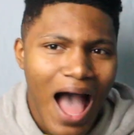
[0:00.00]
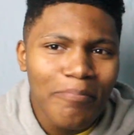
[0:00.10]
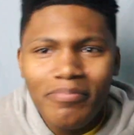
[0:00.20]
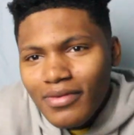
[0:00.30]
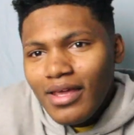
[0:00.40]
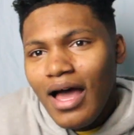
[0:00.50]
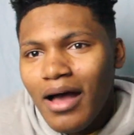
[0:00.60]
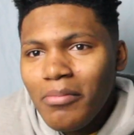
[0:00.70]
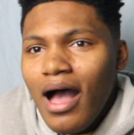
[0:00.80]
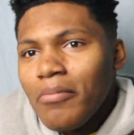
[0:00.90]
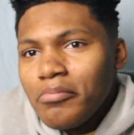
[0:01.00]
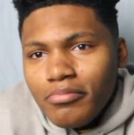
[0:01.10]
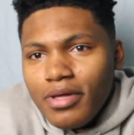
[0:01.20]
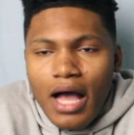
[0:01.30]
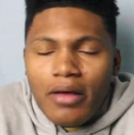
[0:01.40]

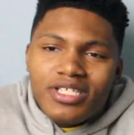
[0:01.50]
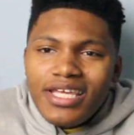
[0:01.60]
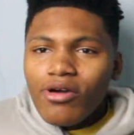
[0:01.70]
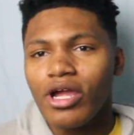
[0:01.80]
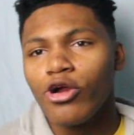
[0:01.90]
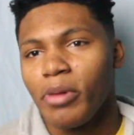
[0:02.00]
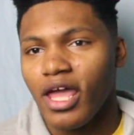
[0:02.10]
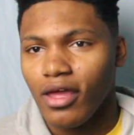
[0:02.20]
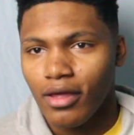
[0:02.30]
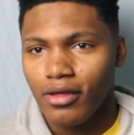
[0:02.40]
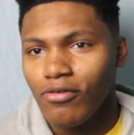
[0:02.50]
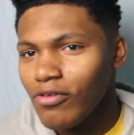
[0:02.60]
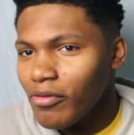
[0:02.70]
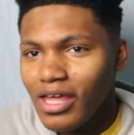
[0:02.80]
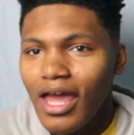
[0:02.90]
I'm still here, man. You
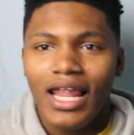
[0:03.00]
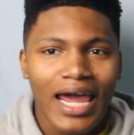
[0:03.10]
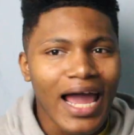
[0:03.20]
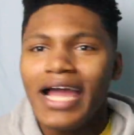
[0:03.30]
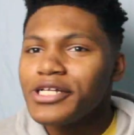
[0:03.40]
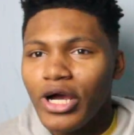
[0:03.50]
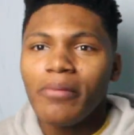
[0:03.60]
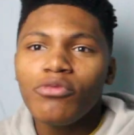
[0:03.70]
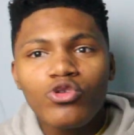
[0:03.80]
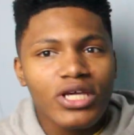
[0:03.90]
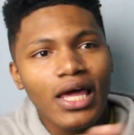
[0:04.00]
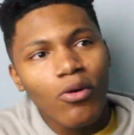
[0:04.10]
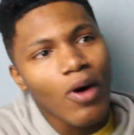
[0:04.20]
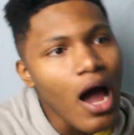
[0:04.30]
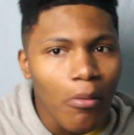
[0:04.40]
hear me? I ain't dropped music in
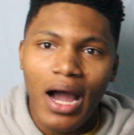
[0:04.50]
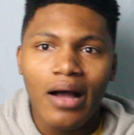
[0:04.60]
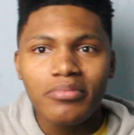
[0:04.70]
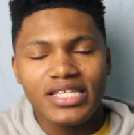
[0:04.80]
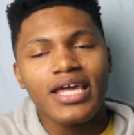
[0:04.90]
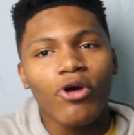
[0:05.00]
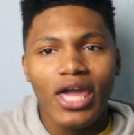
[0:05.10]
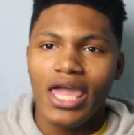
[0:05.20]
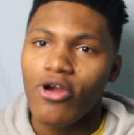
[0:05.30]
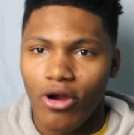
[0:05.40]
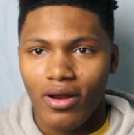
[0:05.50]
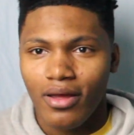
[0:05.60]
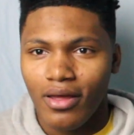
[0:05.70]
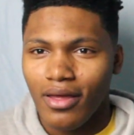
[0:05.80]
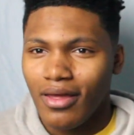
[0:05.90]
a while, but I'm still here.
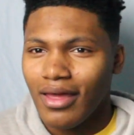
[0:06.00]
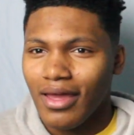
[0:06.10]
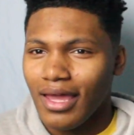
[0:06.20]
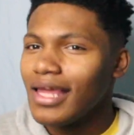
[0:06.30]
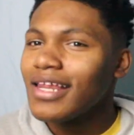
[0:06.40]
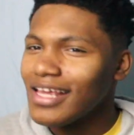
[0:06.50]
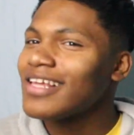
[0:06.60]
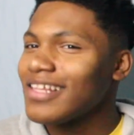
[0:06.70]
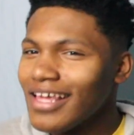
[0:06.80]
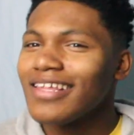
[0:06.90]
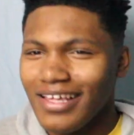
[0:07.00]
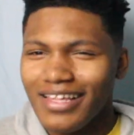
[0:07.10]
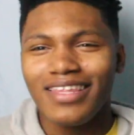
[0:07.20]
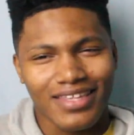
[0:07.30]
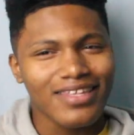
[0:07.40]
And
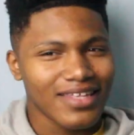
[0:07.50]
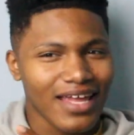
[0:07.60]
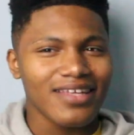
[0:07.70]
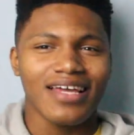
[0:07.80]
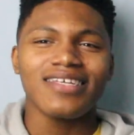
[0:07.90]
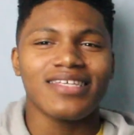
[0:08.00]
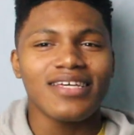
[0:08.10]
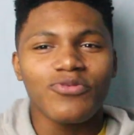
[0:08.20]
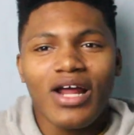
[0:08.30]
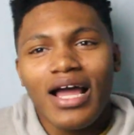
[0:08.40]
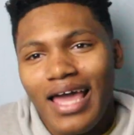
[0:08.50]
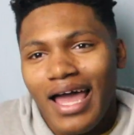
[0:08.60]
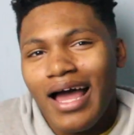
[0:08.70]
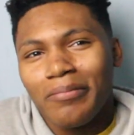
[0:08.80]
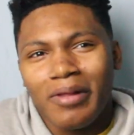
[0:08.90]
that's what I
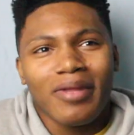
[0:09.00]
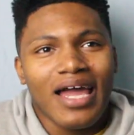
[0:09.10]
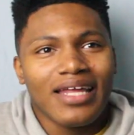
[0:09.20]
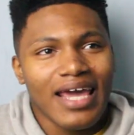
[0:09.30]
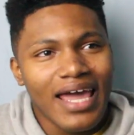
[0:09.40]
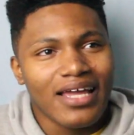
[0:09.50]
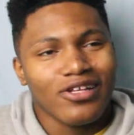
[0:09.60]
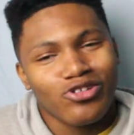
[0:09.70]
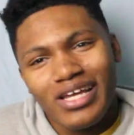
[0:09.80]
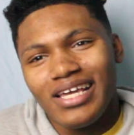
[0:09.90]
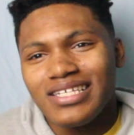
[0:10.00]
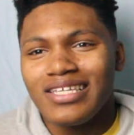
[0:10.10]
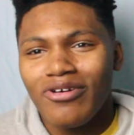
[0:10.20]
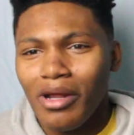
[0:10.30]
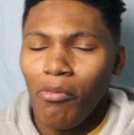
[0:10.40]
got. I'm like, dang, Drake, he's
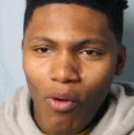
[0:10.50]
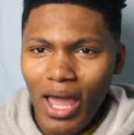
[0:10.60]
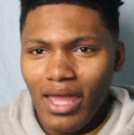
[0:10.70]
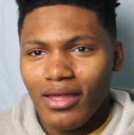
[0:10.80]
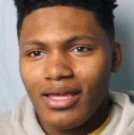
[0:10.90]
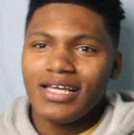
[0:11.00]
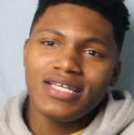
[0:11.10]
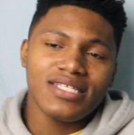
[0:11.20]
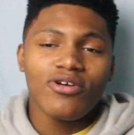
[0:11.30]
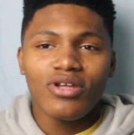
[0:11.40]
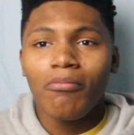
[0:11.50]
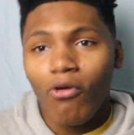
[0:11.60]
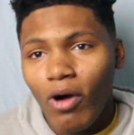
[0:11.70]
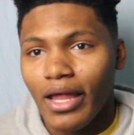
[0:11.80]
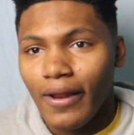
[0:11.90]
still number one. He's still number
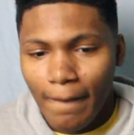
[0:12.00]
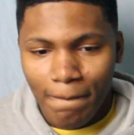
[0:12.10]
one.